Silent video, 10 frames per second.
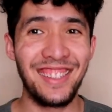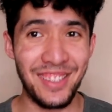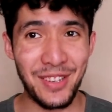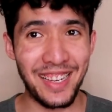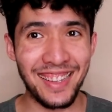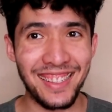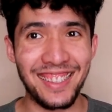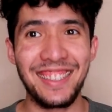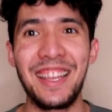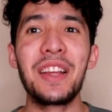Do you get
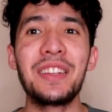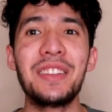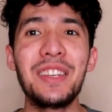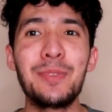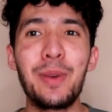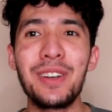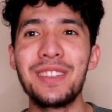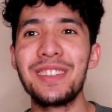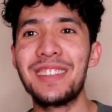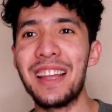this? This
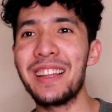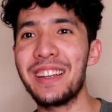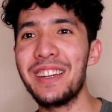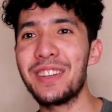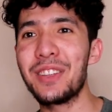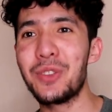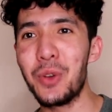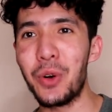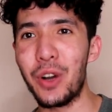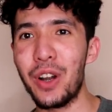person standing near the
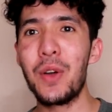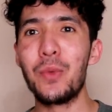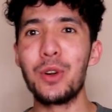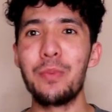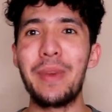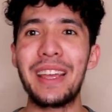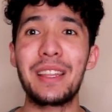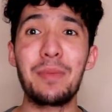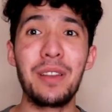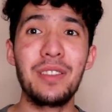door would make
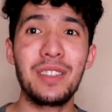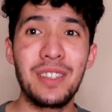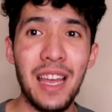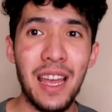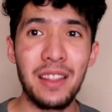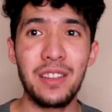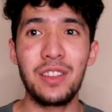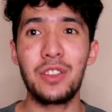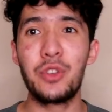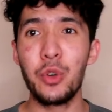them understand
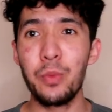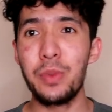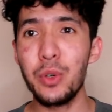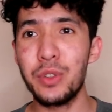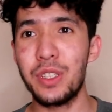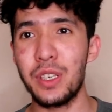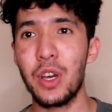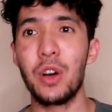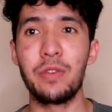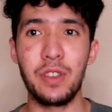the true beauty
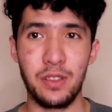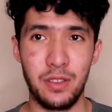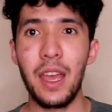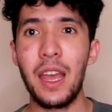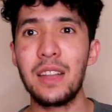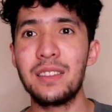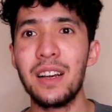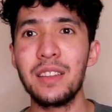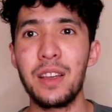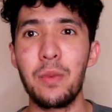of this and
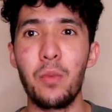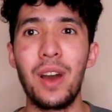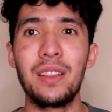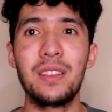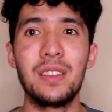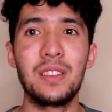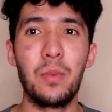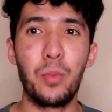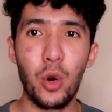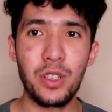tell them why this is
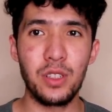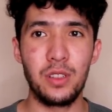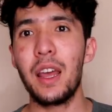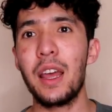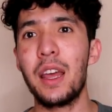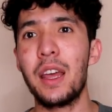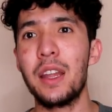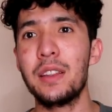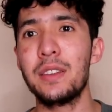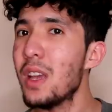important.
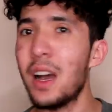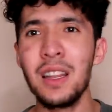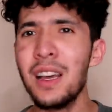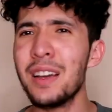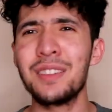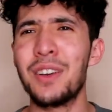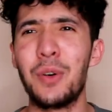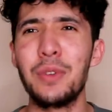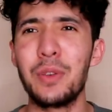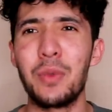And Allah is the
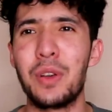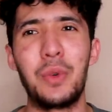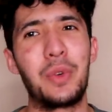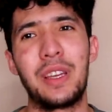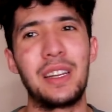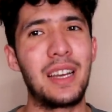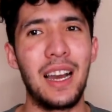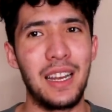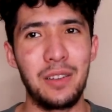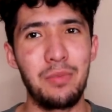only one who can
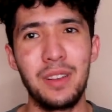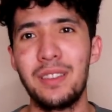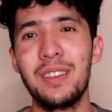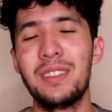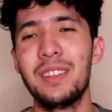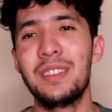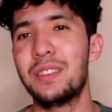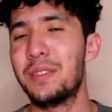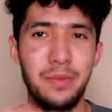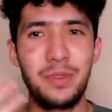guide, but this
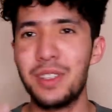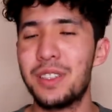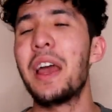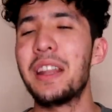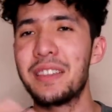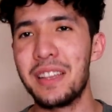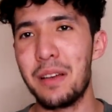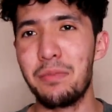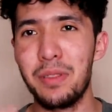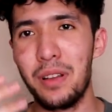is just an
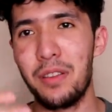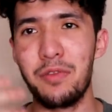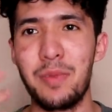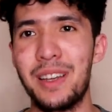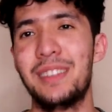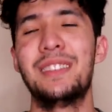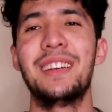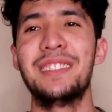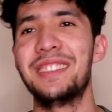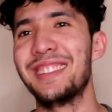example of my
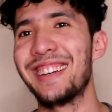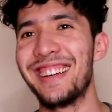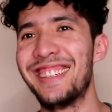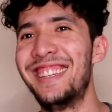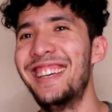intention, guys.